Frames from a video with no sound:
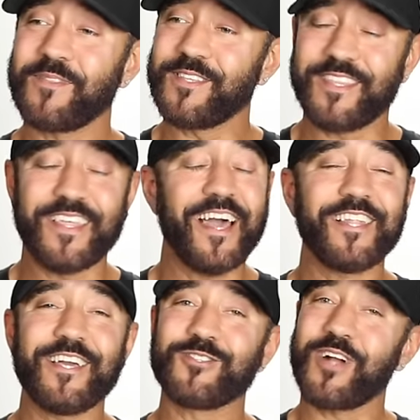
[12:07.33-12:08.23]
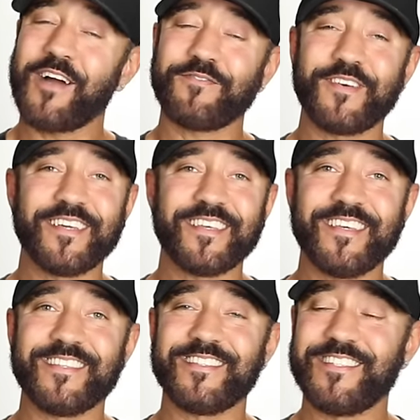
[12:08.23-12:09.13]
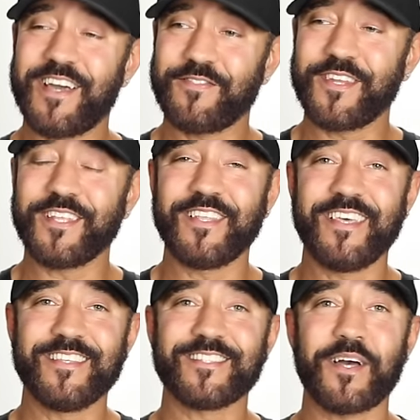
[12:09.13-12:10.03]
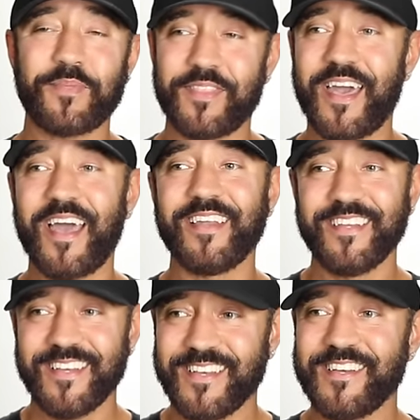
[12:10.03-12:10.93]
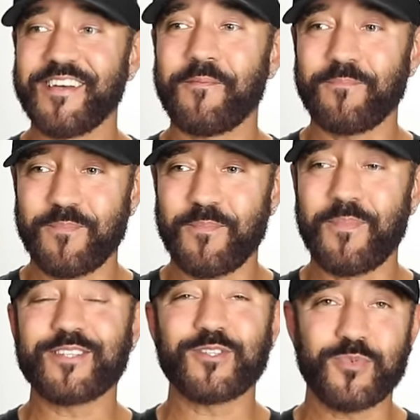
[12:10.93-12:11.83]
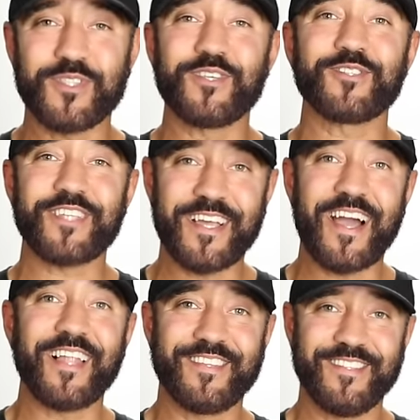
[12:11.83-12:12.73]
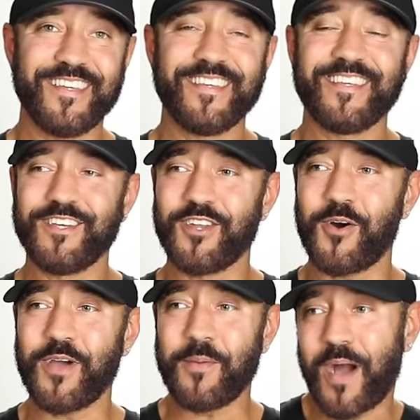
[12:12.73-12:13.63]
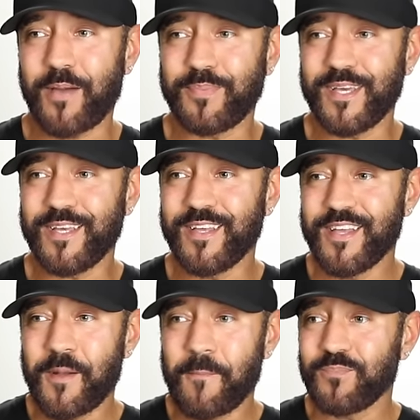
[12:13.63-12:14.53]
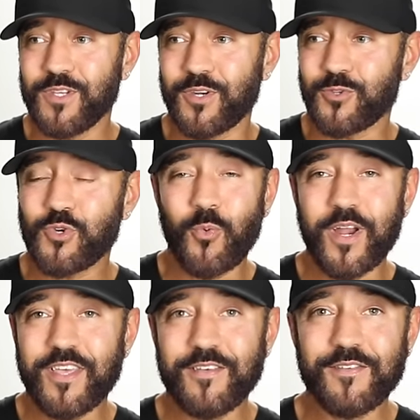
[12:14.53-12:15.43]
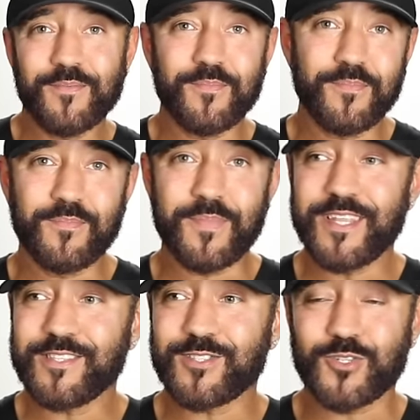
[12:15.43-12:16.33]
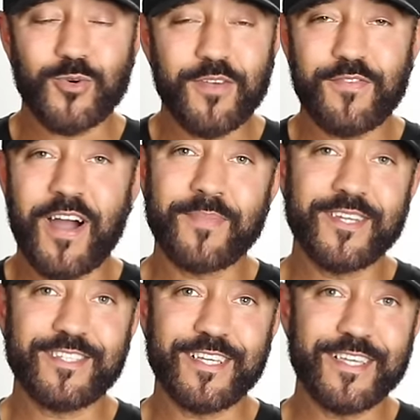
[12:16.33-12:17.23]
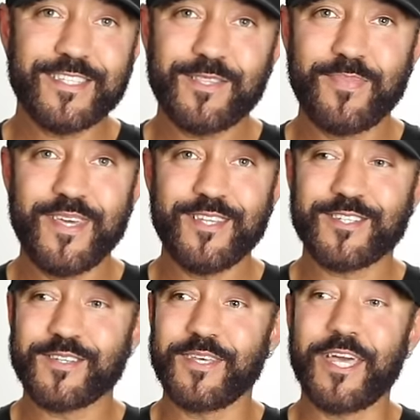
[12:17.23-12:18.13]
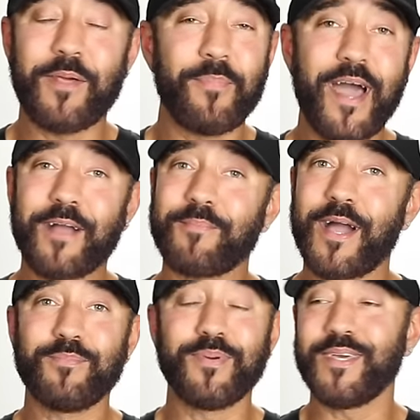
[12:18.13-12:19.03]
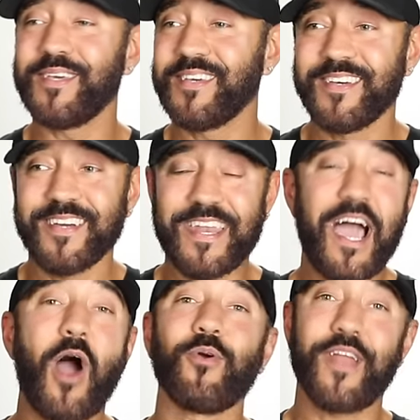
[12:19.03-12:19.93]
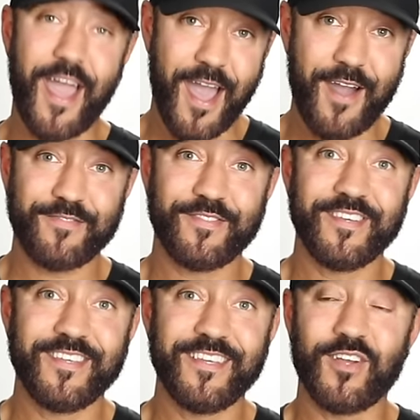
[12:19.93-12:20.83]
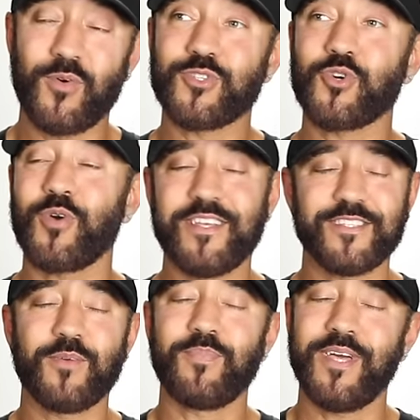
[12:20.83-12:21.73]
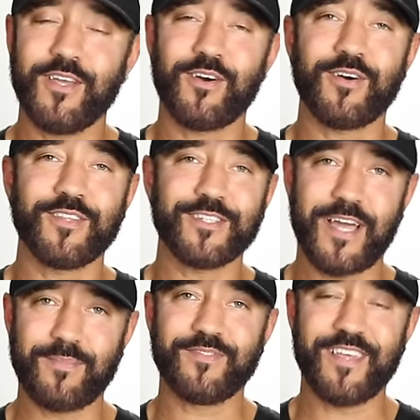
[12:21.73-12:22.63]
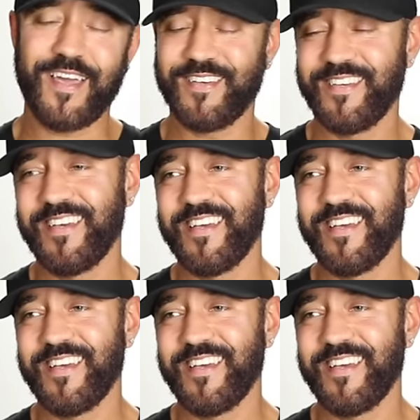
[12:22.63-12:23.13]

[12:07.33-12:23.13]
The LA traffic is definitely something that messes with your psychology. You know, it might be, you know, 20 minutes or 25 minutes to get to the beach. Getting back might be an hour and a half. You know, it's crazy depending on the time of day.